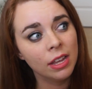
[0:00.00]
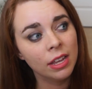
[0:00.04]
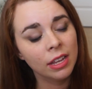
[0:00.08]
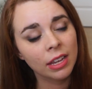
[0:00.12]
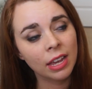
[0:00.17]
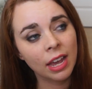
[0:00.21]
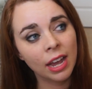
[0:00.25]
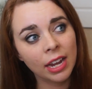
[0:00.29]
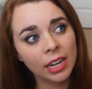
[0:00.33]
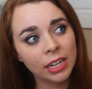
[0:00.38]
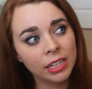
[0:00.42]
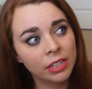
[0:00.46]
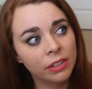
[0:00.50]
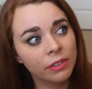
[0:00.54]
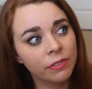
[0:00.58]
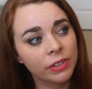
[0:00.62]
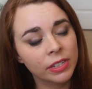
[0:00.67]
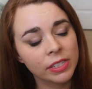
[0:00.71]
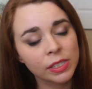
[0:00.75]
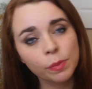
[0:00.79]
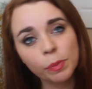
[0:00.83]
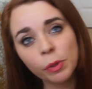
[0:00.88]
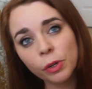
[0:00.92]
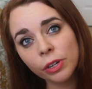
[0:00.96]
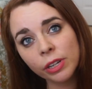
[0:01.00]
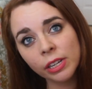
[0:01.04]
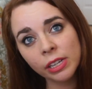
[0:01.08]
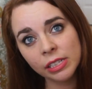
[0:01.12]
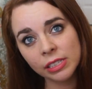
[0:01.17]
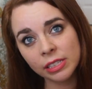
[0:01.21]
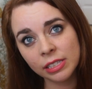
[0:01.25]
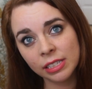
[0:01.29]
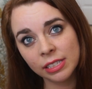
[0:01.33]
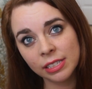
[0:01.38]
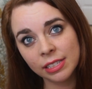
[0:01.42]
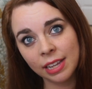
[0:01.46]
kind of
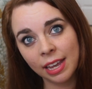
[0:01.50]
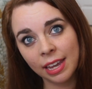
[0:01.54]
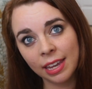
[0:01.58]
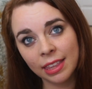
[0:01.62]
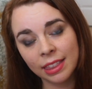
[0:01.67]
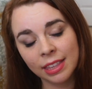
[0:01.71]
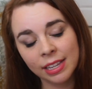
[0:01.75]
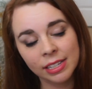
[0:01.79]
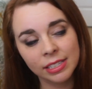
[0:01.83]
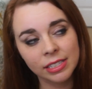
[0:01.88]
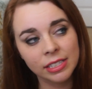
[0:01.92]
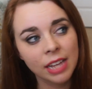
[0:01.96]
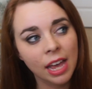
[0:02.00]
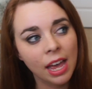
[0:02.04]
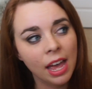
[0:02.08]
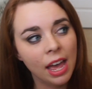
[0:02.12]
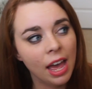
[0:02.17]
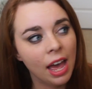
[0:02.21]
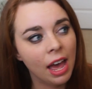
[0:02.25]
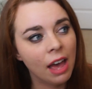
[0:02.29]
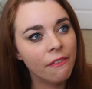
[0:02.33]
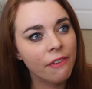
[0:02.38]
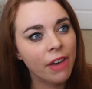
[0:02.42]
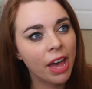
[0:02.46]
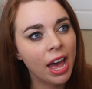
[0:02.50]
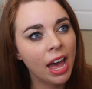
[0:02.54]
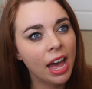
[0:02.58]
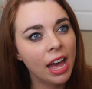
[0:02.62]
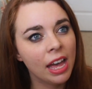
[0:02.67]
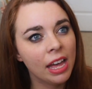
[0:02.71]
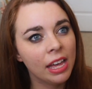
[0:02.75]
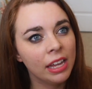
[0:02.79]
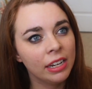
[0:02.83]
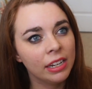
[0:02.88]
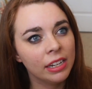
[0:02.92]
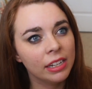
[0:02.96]
experiences like this have
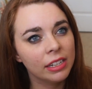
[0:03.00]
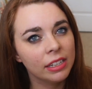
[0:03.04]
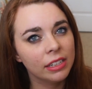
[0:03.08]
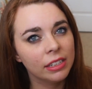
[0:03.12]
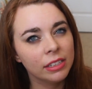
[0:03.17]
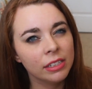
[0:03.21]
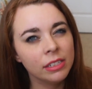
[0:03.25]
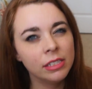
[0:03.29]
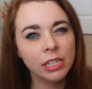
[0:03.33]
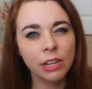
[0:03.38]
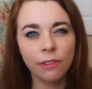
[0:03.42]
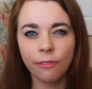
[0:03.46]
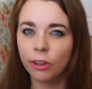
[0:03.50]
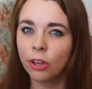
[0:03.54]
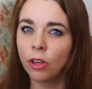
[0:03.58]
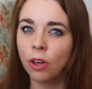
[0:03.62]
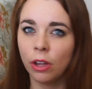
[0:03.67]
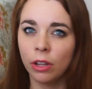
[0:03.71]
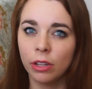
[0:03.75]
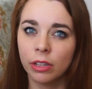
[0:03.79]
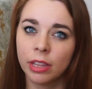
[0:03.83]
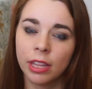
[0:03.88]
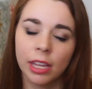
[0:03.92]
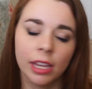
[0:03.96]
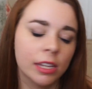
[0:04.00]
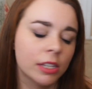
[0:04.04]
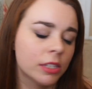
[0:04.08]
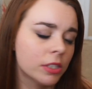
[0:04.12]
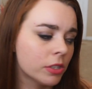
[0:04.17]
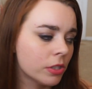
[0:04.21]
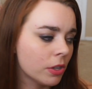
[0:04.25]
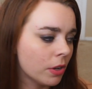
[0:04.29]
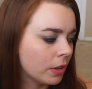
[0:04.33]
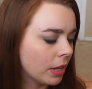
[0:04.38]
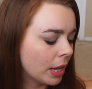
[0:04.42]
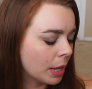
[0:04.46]
had difficult things.
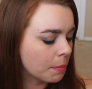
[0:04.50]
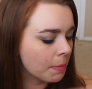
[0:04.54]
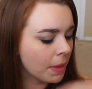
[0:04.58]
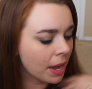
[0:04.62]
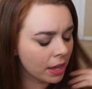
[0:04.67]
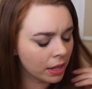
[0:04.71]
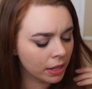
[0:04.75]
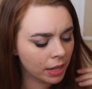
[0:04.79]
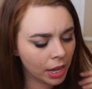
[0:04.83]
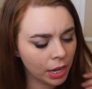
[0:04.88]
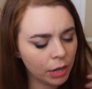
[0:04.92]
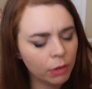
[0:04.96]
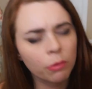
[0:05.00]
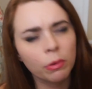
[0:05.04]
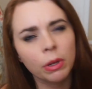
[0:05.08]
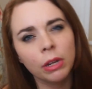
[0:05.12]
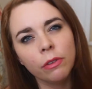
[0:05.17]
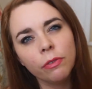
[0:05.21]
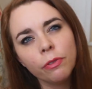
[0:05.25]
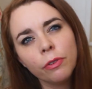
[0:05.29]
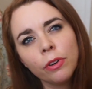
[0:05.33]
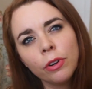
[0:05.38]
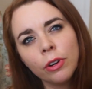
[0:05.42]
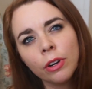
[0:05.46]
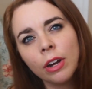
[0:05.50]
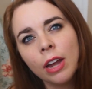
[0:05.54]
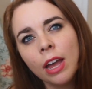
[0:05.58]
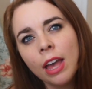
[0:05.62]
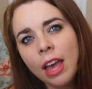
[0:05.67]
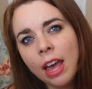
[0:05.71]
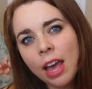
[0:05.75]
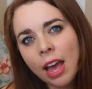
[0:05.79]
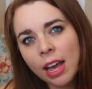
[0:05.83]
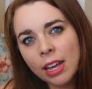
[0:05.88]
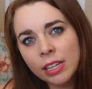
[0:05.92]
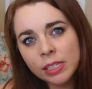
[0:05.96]
So like Mile High Reefer
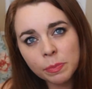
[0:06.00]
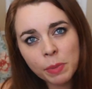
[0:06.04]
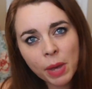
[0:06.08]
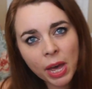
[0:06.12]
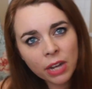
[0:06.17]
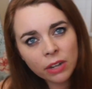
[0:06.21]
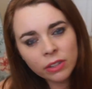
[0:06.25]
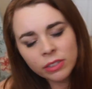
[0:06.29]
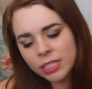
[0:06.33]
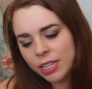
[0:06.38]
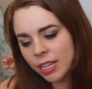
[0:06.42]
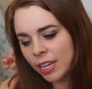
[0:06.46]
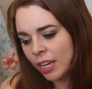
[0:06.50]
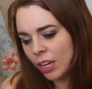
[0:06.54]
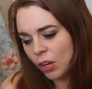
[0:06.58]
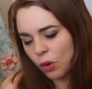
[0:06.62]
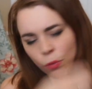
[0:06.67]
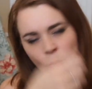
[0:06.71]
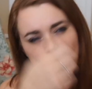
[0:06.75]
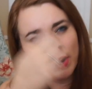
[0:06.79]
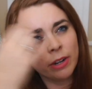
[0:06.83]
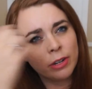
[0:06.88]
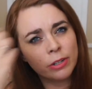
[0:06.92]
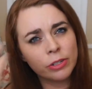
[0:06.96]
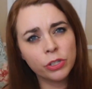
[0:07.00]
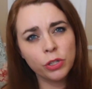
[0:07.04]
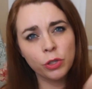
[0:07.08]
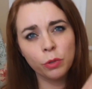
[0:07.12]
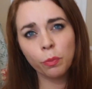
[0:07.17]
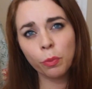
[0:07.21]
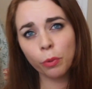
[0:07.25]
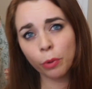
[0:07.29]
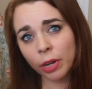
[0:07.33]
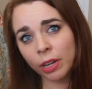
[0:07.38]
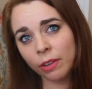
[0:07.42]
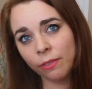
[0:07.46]
has battled ick, Rotter Tube
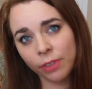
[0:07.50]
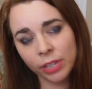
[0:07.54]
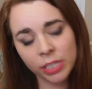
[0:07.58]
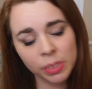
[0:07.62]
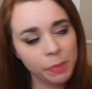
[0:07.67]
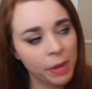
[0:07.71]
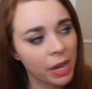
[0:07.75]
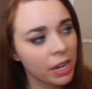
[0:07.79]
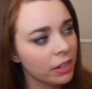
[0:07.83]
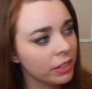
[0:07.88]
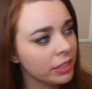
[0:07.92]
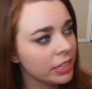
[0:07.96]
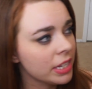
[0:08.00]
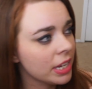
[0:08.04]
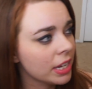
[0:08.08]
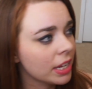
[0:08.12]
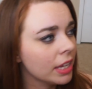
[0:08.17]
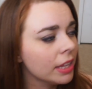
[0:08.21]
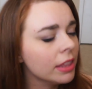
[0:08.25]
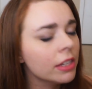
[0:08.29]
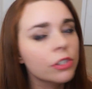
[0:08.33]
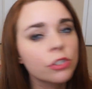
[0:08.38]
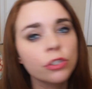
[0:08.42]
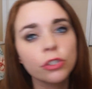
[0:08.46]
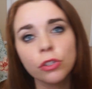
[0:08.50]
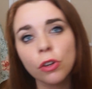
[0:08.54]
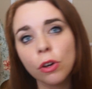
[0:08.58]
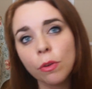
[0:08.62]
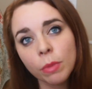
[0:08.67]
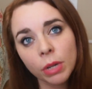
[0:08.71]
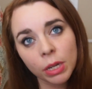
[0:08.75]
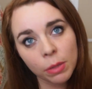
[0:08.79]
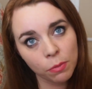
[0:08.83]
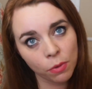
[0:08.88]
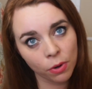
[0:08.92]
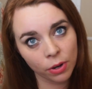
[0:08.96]
Reef has battled ick, and there's so
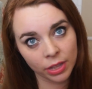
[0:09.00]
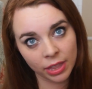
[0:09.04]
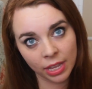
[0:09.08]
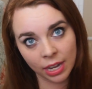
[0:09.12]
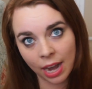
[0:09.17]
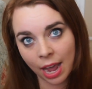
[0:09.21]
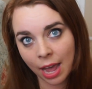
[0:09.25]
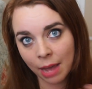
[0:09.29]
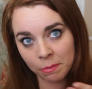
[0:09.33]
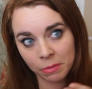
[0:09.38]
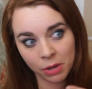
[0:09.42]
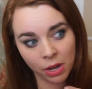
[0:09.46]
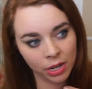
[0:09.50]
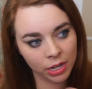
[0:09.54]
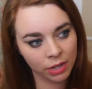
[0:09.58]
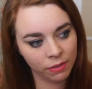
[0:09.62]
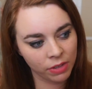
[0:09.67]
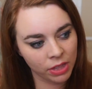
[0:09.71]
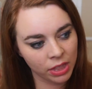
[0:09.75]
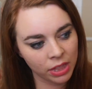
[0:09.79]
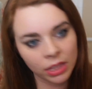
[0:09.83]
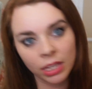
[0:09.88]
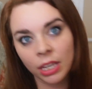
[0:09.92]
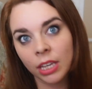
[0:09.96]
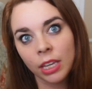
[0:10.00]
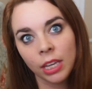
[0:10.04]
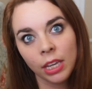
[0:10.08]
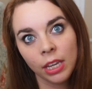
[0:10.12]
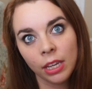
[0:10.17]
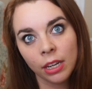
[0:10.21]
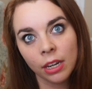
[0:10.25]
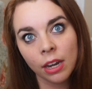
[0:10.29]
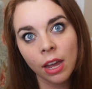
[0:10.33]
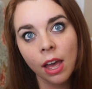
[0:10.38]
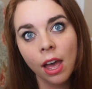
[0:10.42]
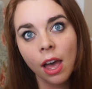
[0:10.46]
many more that I'm not even
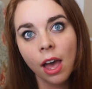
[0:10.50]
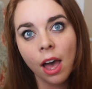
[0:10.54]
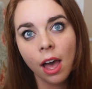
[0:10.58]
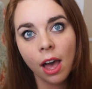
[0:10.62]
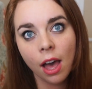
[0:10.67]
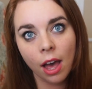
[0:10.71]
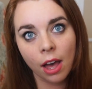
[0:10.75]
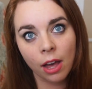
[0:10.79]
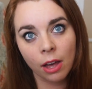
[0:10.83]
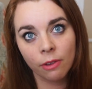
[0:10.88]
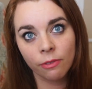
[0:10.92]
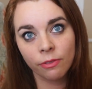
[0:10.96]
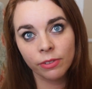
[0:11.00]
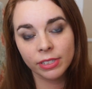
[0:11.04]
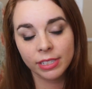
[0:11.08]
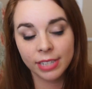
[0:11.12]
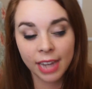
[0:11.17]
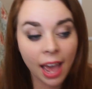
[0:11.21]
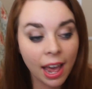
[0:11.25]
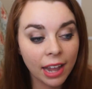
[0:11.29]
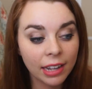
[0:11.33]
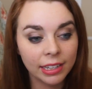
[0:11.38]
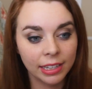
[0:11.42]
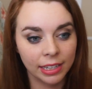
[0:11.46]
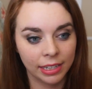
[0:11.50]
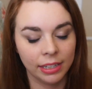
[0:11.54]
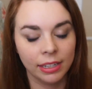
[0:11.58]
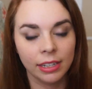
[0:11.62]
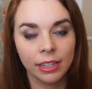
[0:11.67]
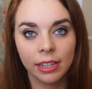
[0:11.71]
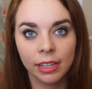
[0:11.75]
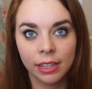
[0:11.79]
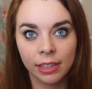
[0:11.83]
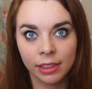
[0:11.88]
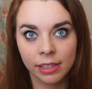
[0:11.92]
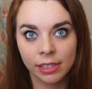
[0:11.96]
thinking of
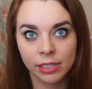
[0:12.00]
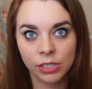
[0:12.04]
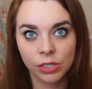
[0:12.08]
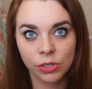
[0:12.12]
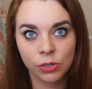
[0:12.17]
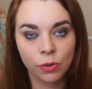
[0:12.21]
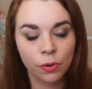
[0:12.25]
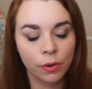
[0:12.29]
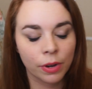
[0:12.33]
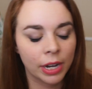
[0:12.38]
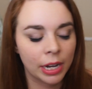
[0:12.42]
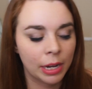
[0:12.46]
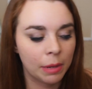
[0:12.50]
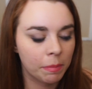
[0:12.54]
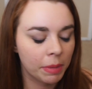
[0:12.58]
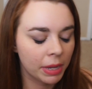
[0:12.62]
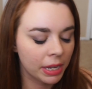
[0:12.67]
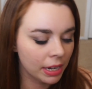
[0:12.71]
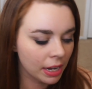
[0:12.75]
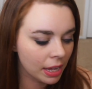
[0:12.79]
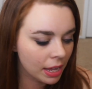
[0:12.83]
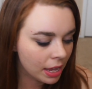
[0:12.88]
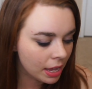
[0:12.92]
telling in this story. But